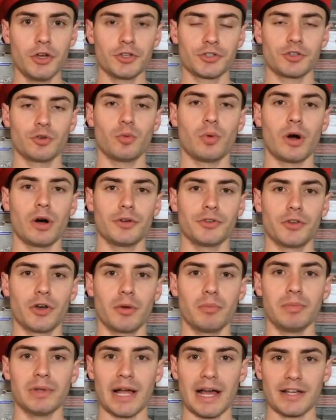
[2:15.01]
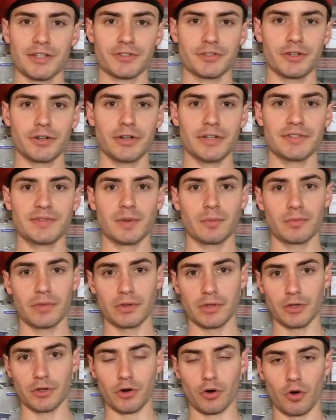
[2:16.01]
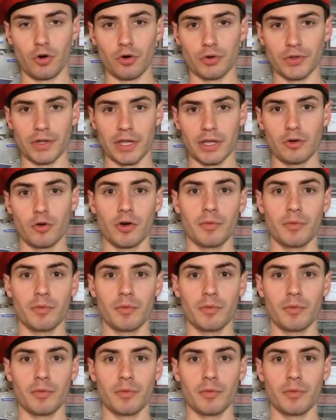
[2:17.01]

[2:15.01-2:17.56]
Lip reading: So while your blaster is something that you're holding,